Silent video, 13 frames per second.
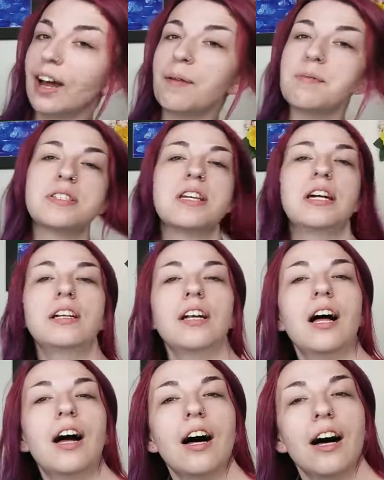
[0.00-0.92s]
I'm
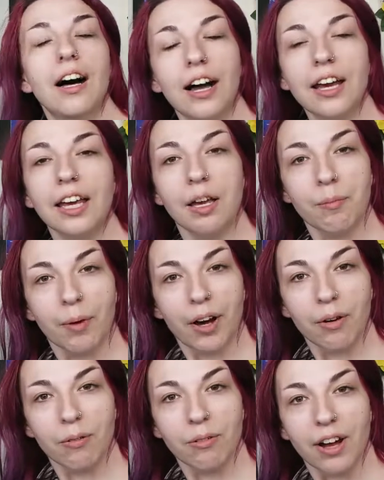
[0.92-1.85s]
still
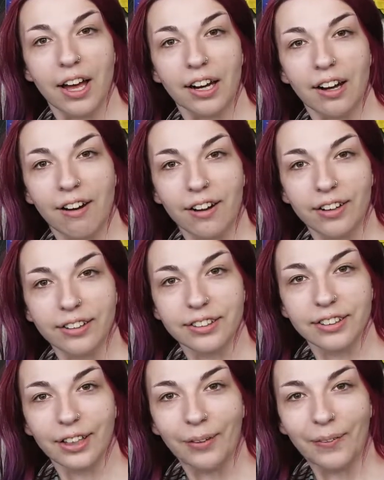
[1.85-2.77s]
emo at
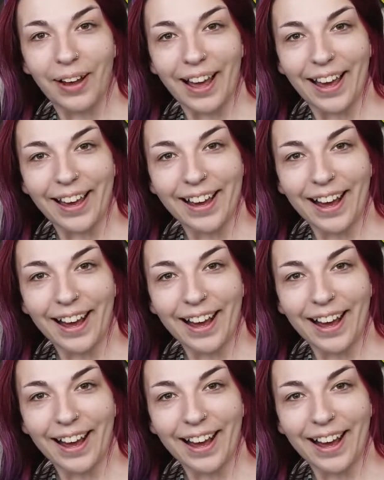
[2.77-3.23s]
heart, okay?